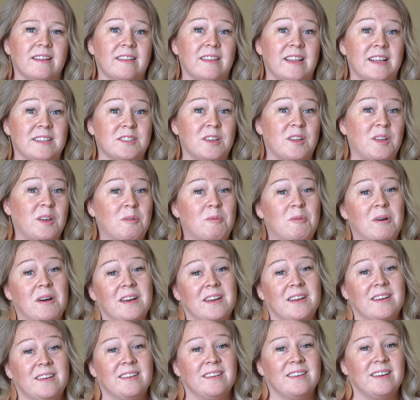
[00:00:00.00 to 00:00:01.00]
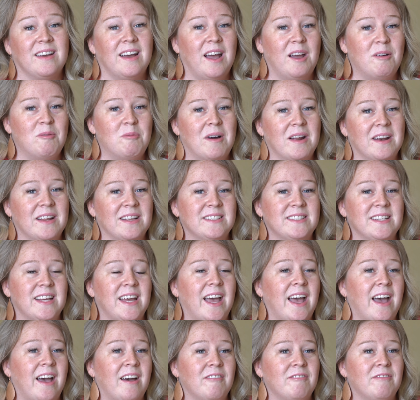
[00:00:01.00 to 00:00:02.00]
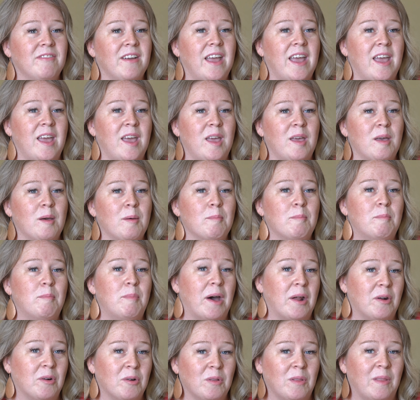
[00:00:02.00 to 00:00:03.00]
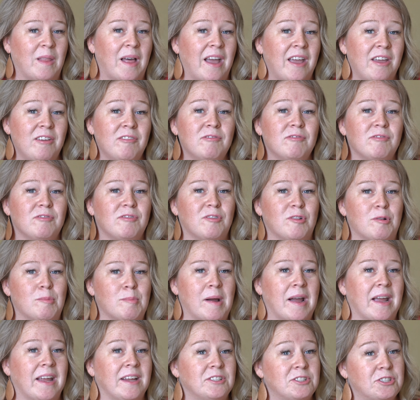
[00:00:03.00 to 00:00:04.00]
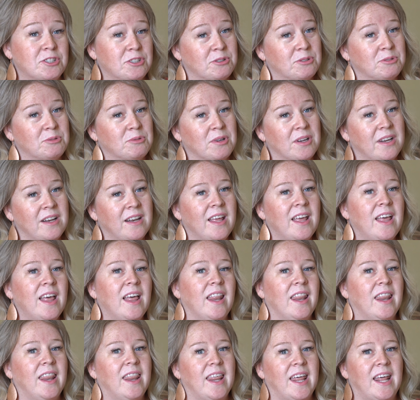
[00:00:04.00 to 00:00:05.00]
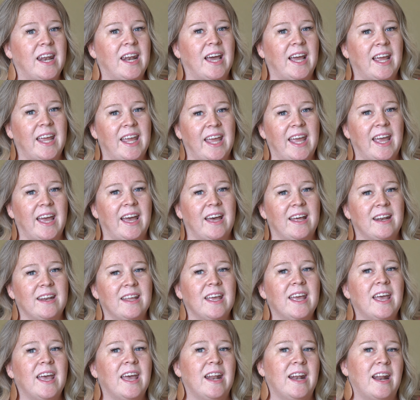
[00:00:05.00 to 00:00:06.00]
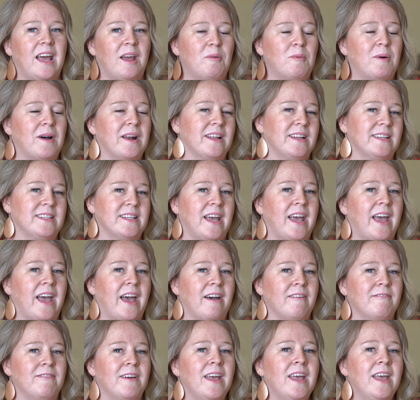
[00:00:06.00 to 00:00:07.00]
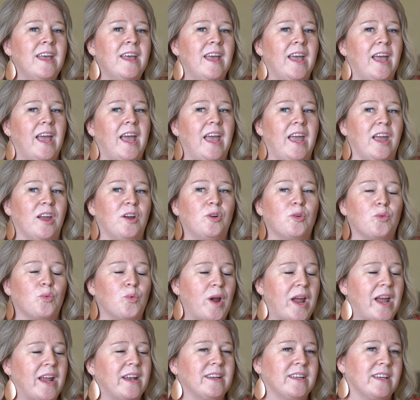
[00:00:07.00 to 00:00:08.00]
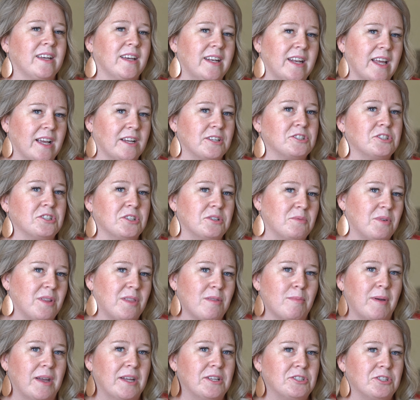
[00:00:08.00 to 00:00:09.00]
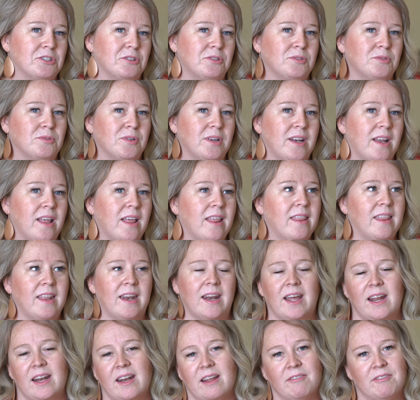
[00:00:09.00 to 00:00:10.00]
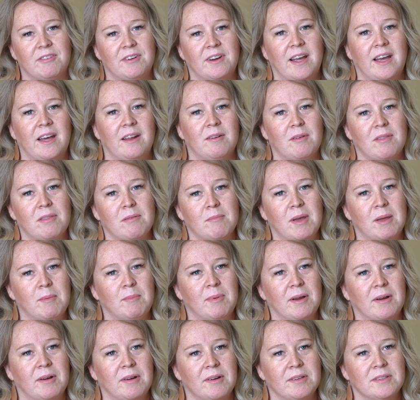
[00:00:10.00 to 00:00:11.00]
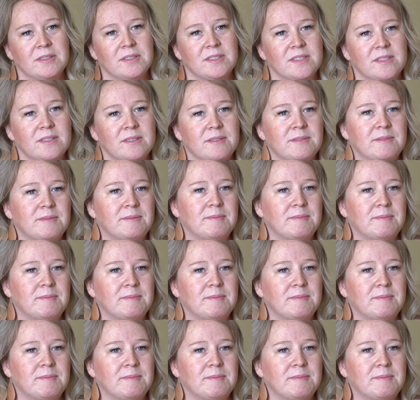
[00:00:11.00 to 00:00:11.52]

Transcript: that's all I wanted. I wanted to have a better life for my children than I had, and I wanted to have a grand connection with my children that I never had with my parents.